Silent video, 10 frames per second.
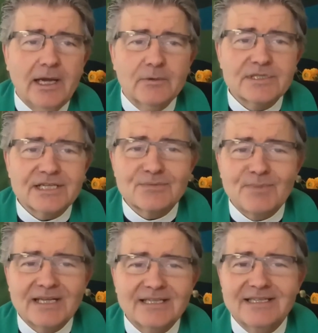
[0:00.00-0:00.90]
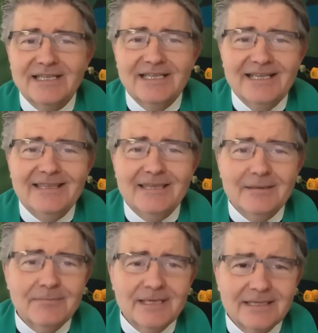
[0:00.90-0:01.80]
was expected to eat
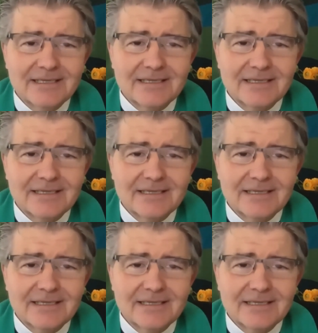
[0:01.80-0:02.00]
them?